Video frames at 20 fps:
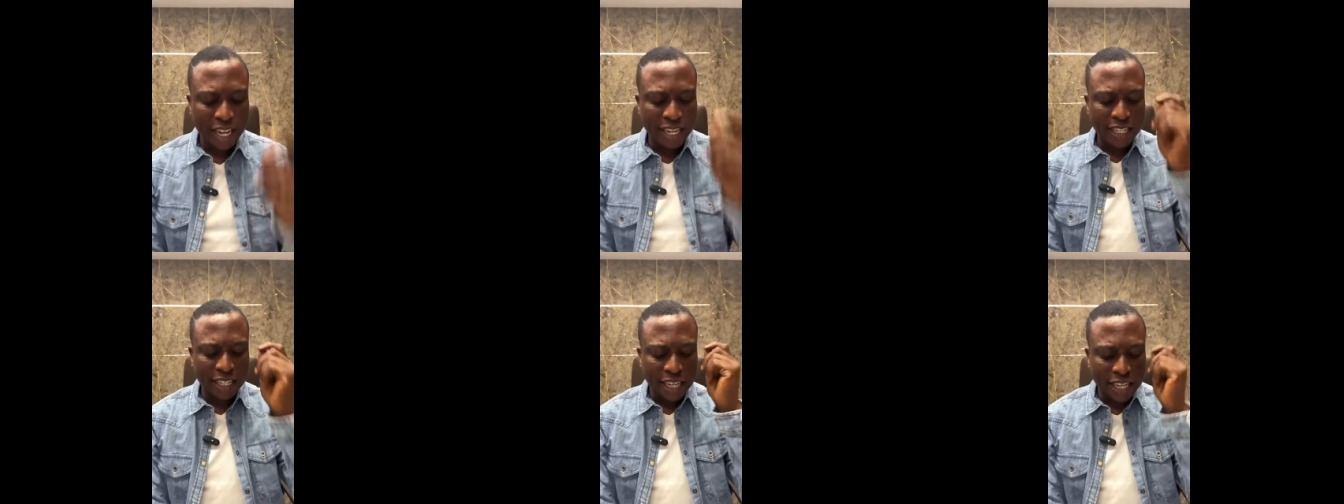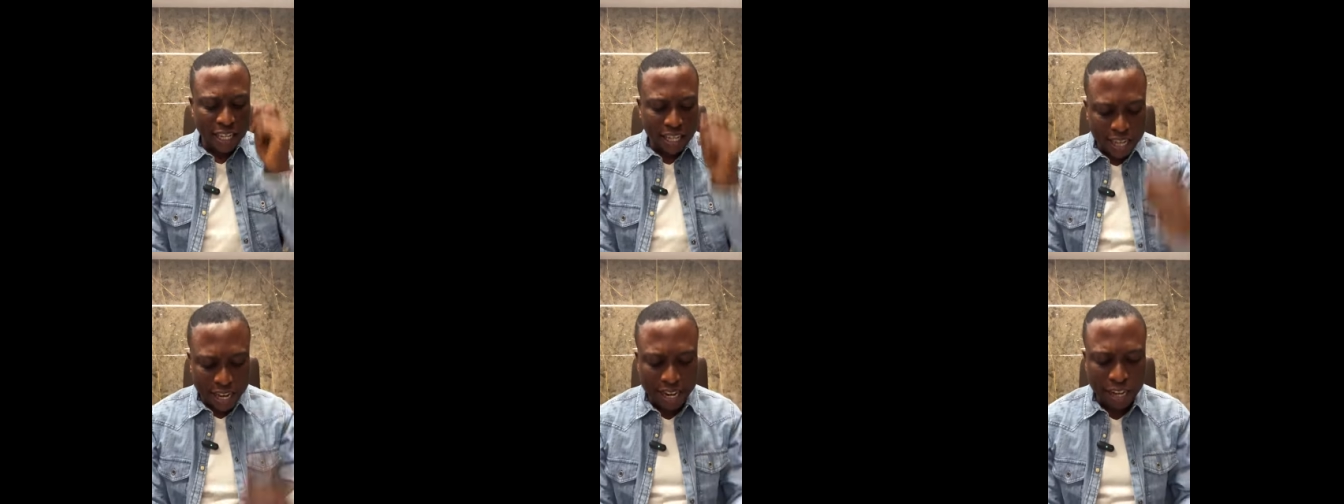in
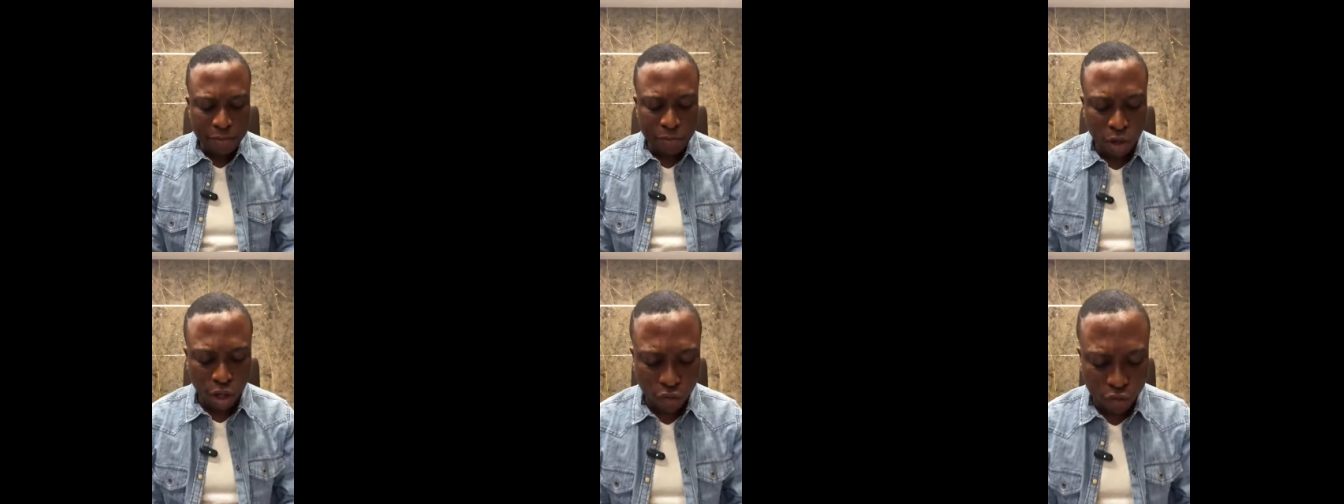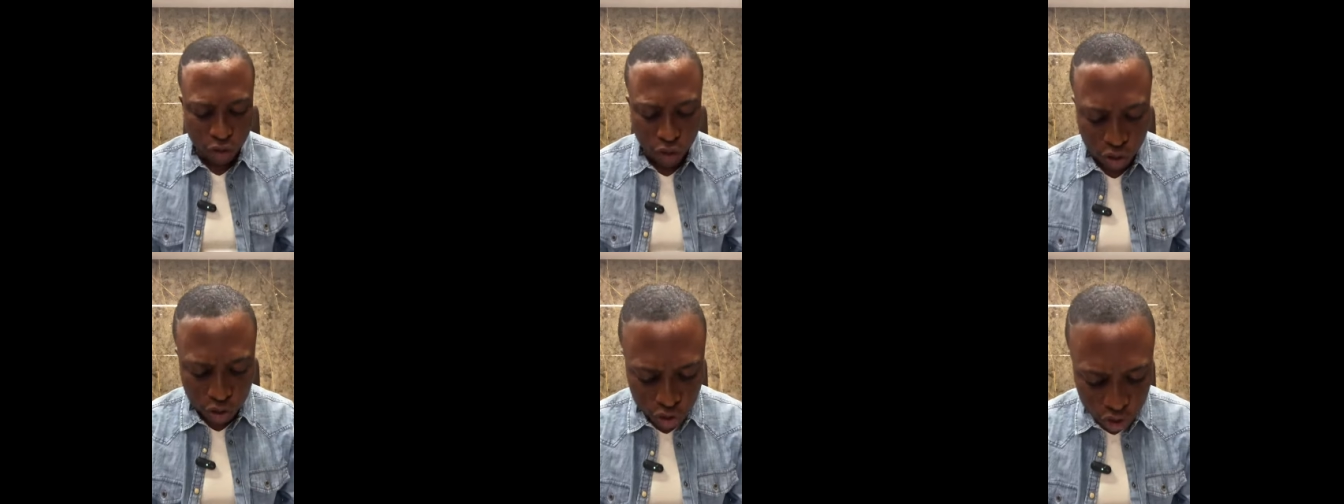the name
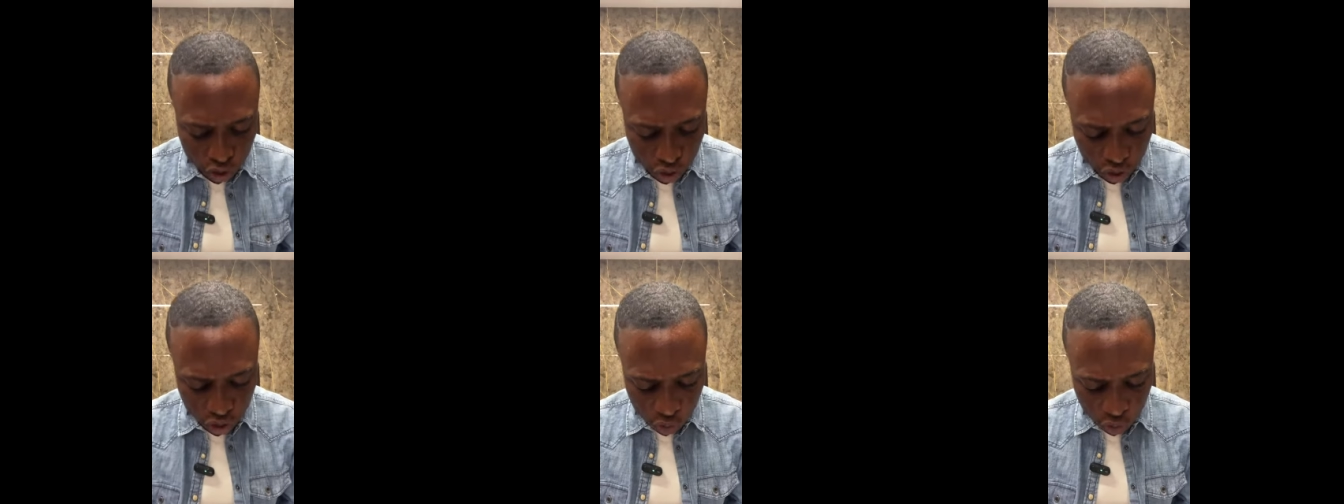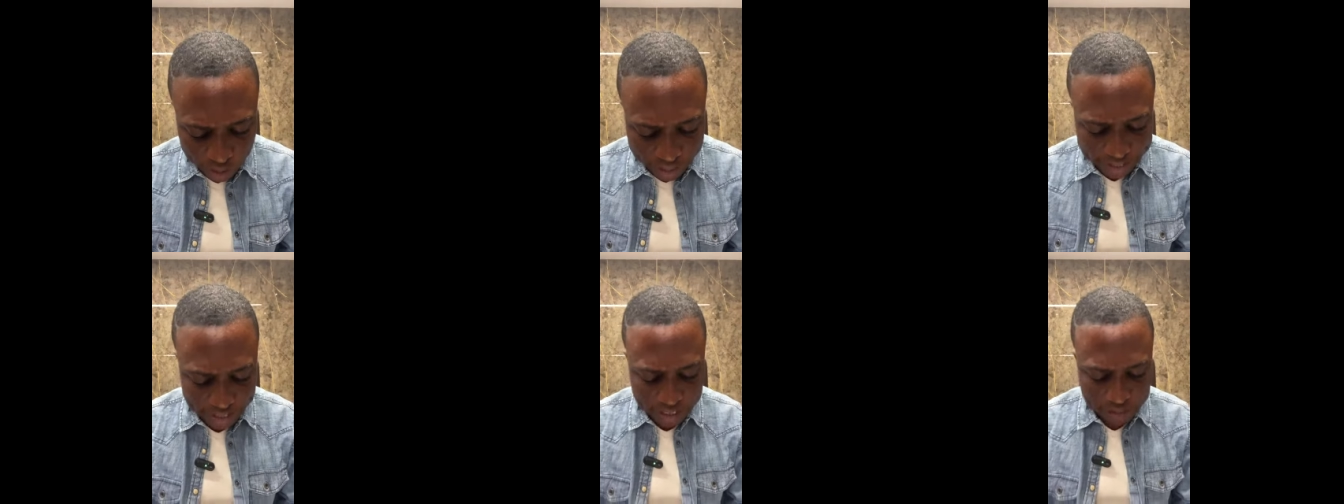of the Lord
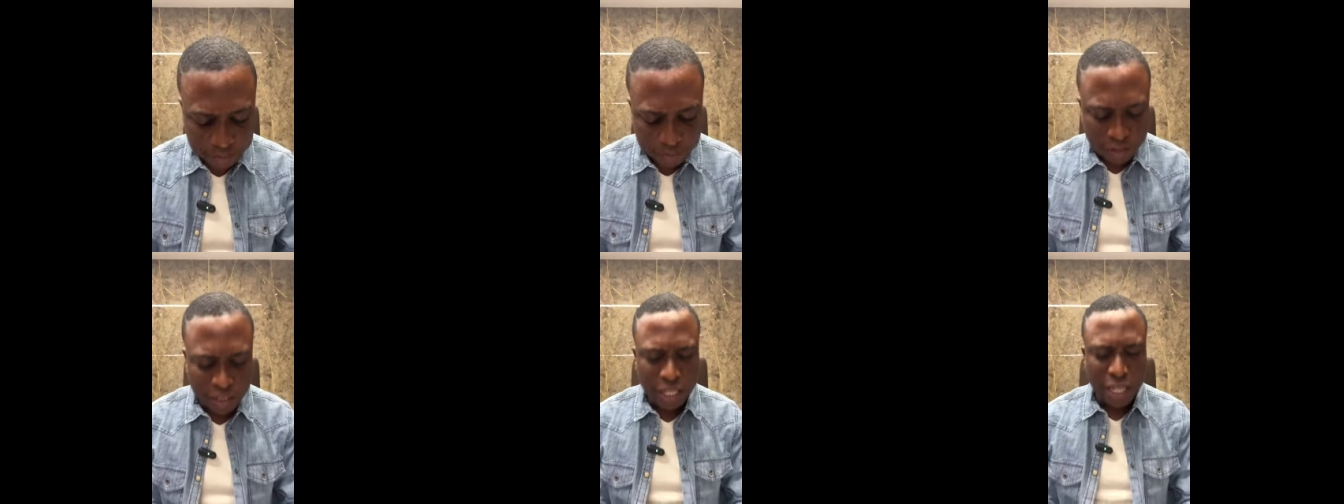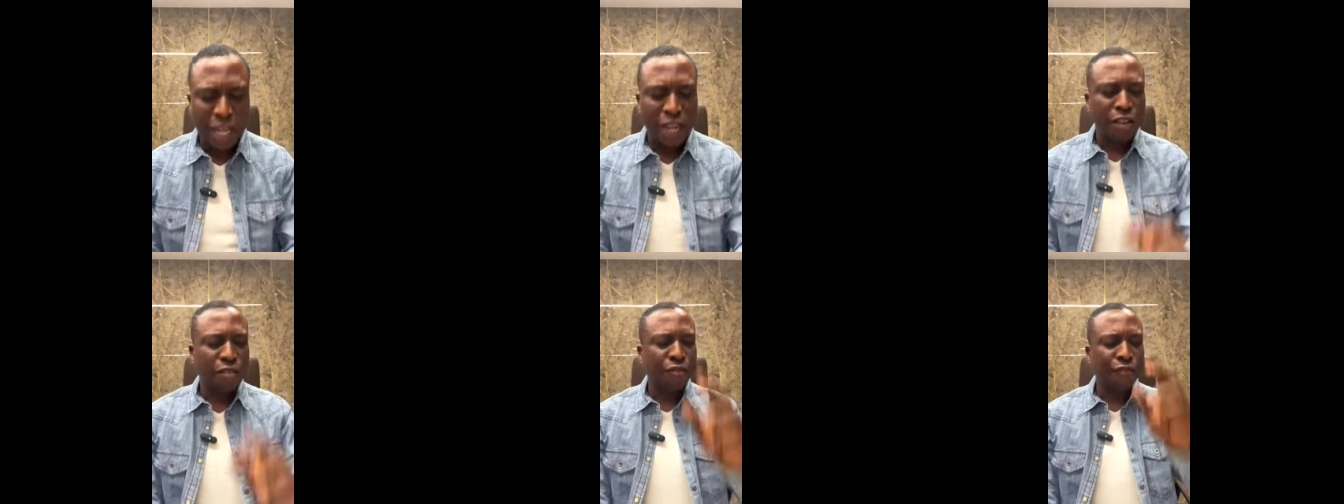Jesus Christ.
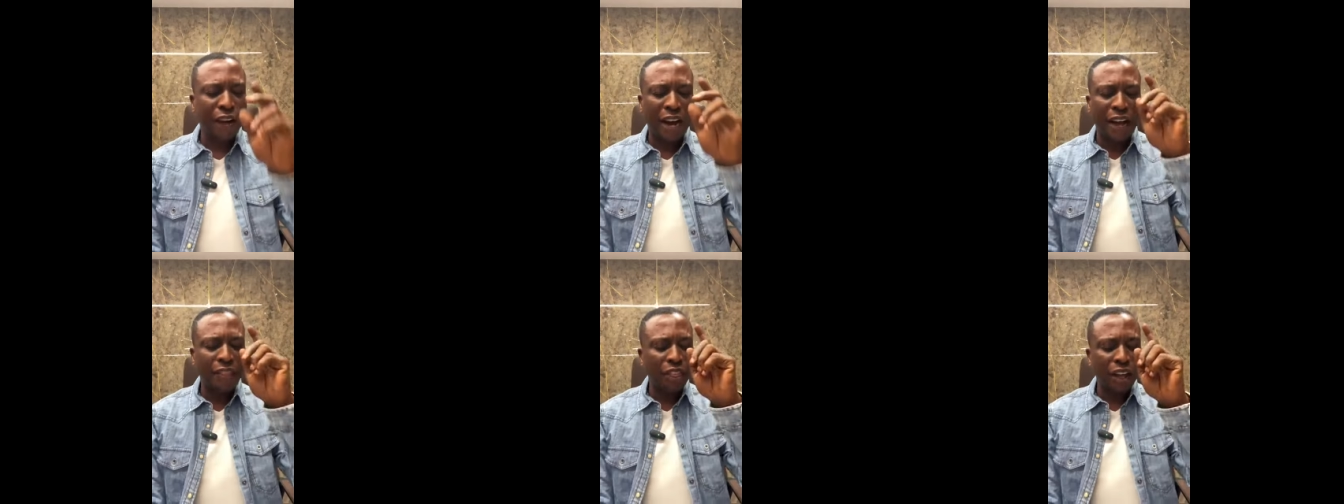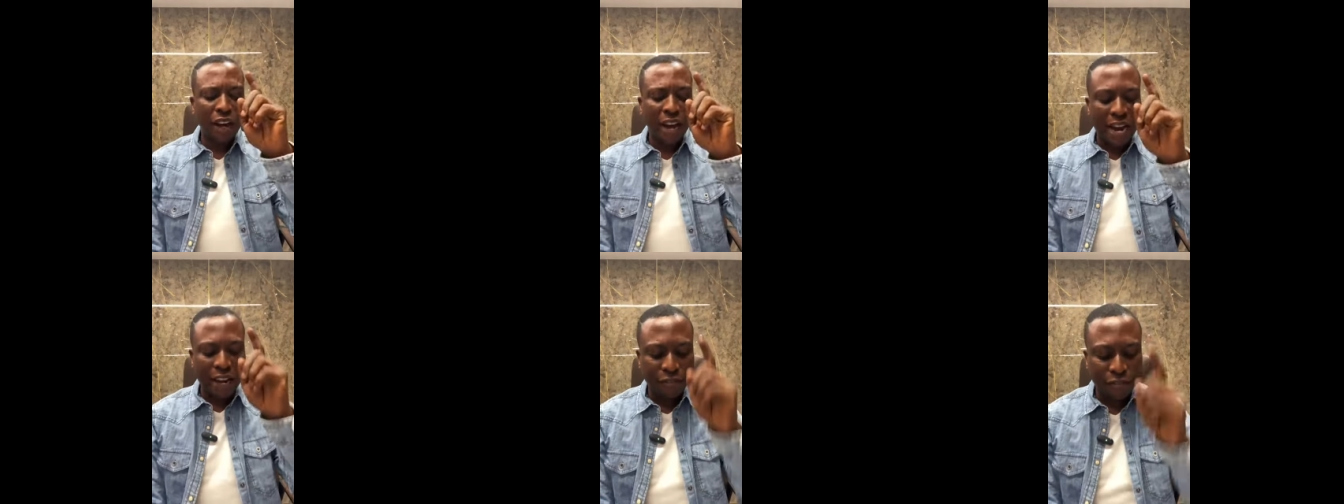
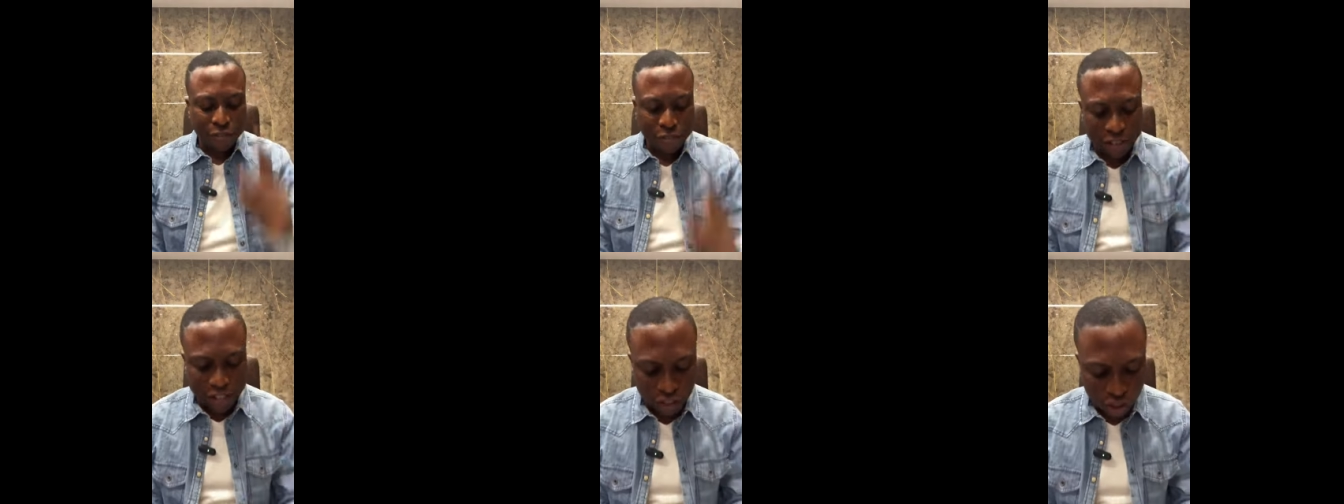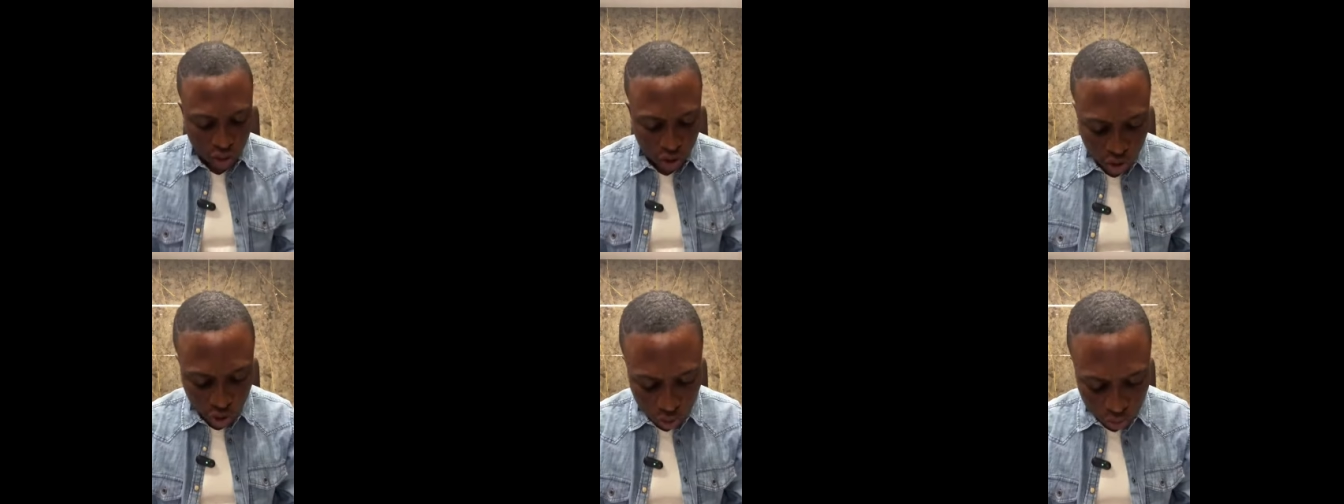Father, I
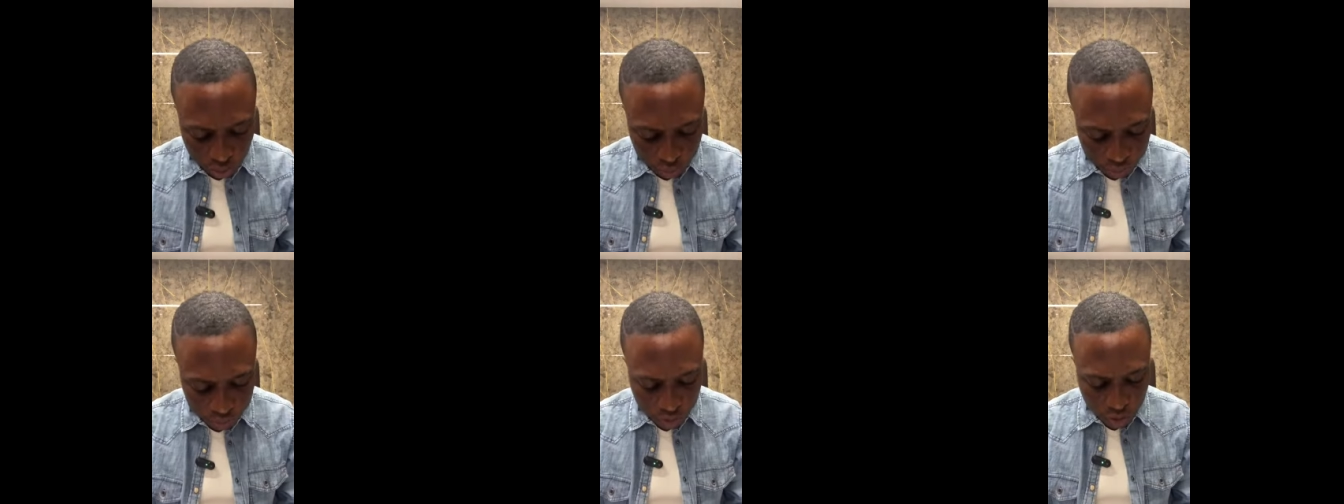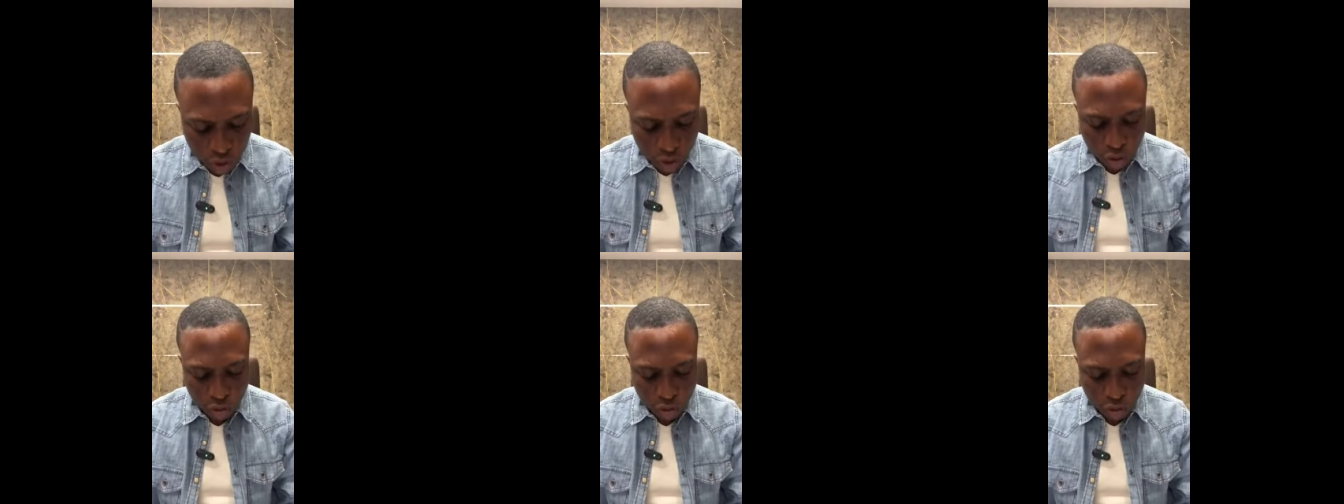thank you